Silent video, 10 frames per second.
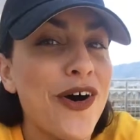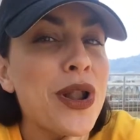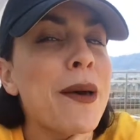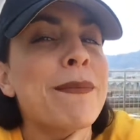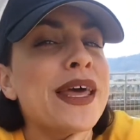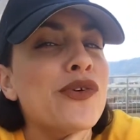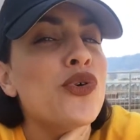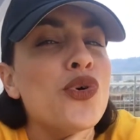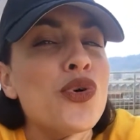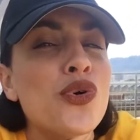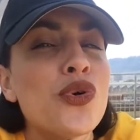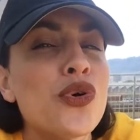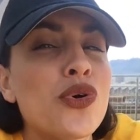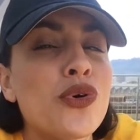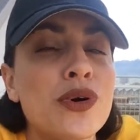Hola
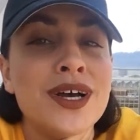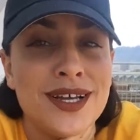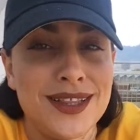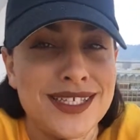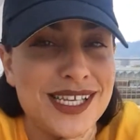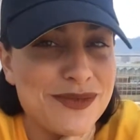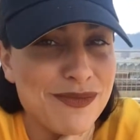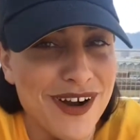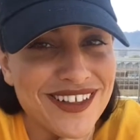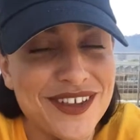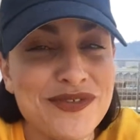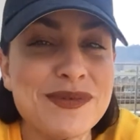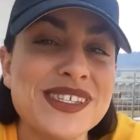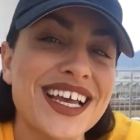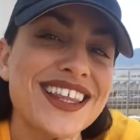Peru! This is Marthe from
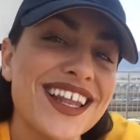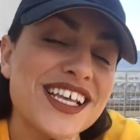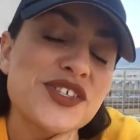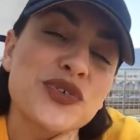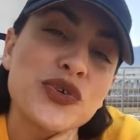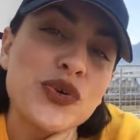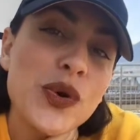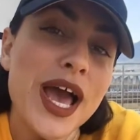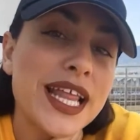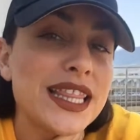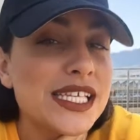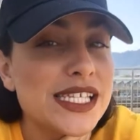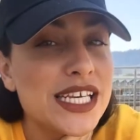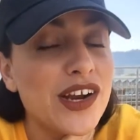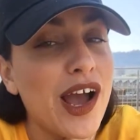Scandalized Crew and
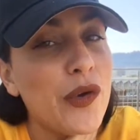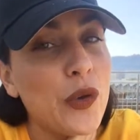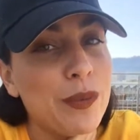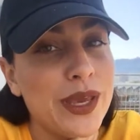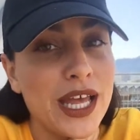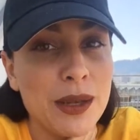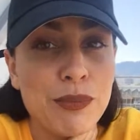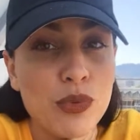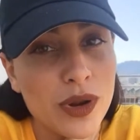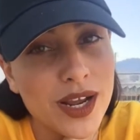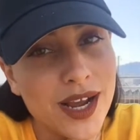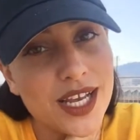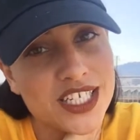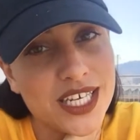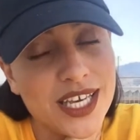this year I will be in Pura
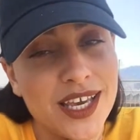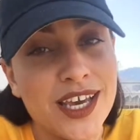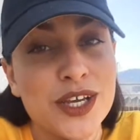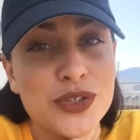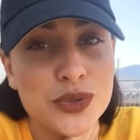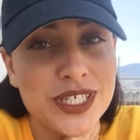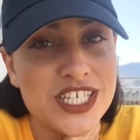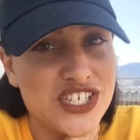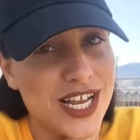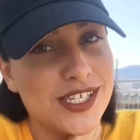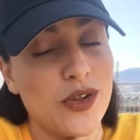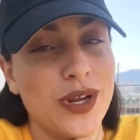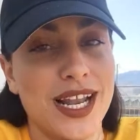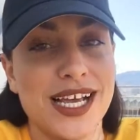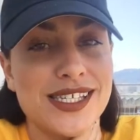Calle to teach dancehall
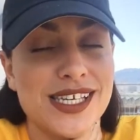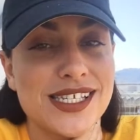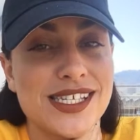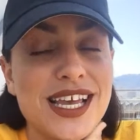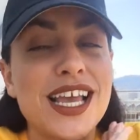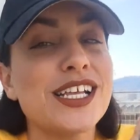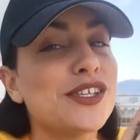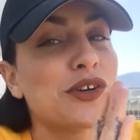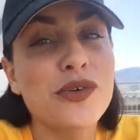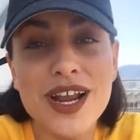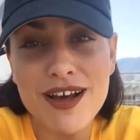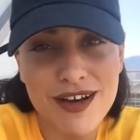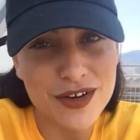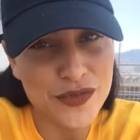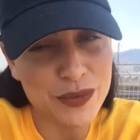classes. It's a great
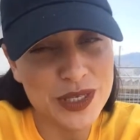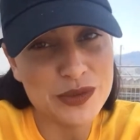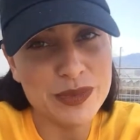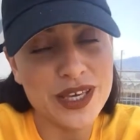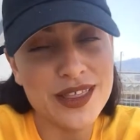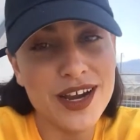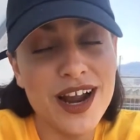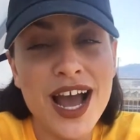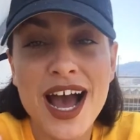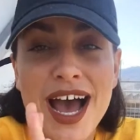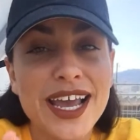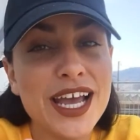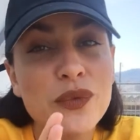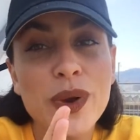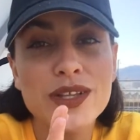honor for me to be there. I
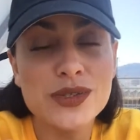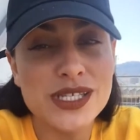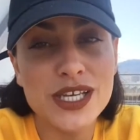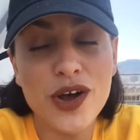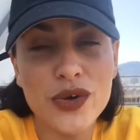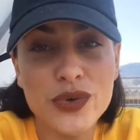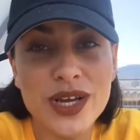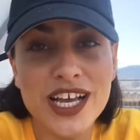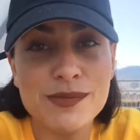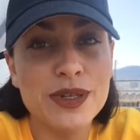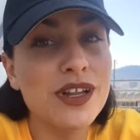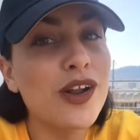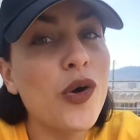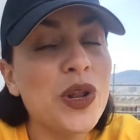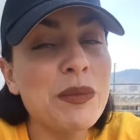can't wait to see all you guys, but not
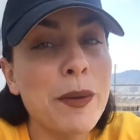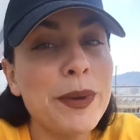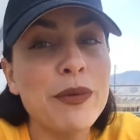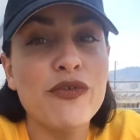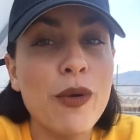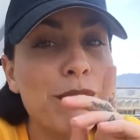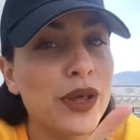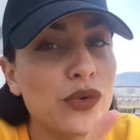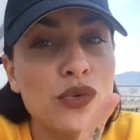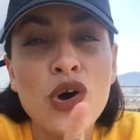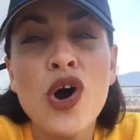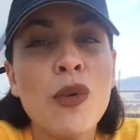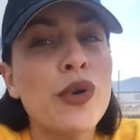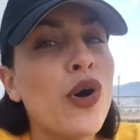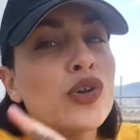only my people from Peru,
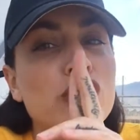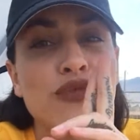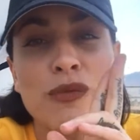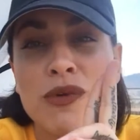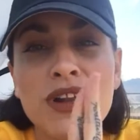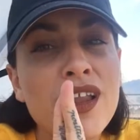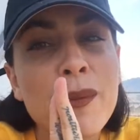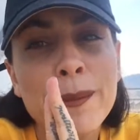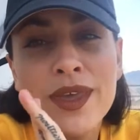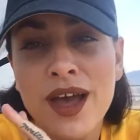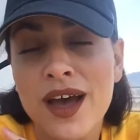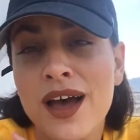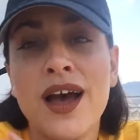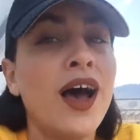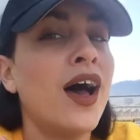but also from Colombia,